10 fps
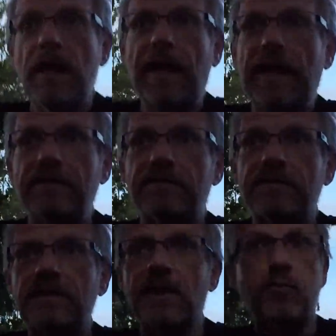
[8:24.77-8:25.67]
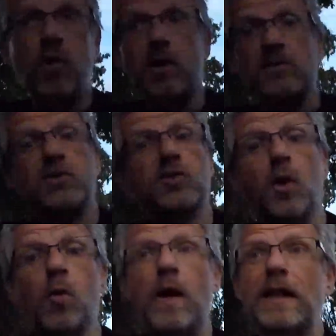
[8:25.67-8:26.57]
And it worked
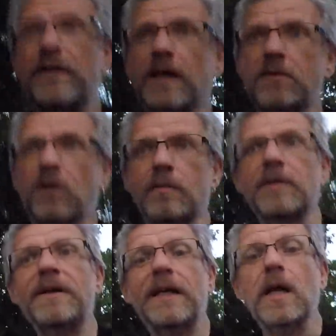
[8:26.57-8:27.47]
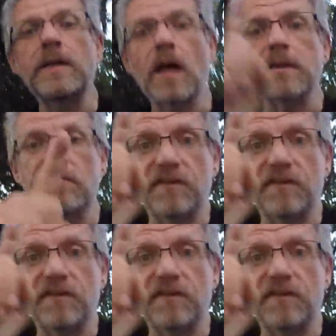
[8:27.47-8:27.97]
so well that I thought I'm going to make another